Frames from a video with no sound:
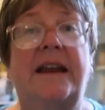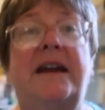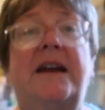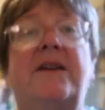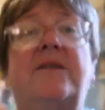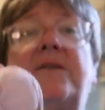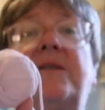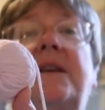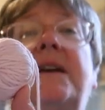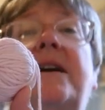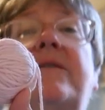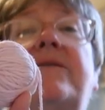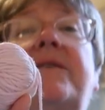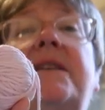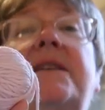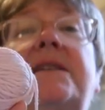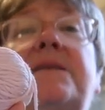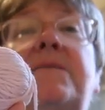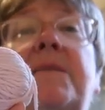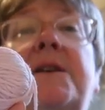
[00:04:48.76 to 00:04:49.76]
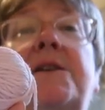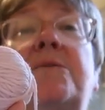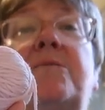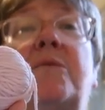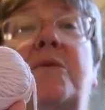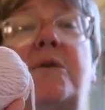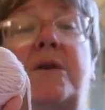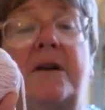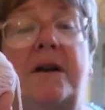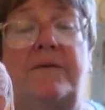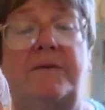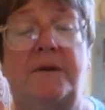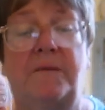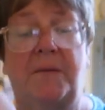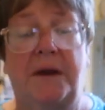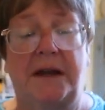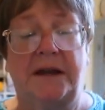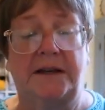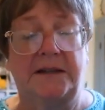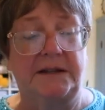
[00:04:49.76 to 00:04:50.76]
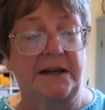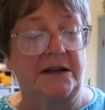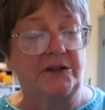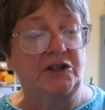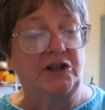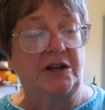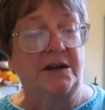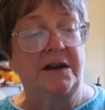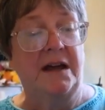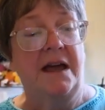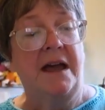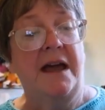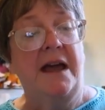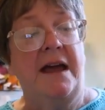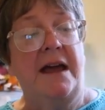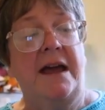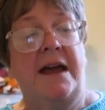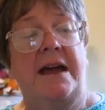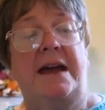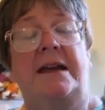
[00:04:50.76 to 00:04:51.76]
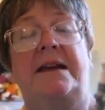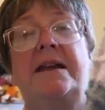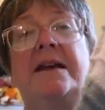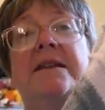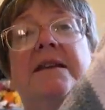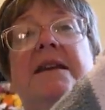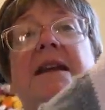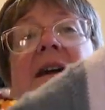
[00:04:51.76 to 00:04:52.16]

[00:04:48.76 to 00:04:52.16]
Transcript: and I only have this much more of the pink section. Now the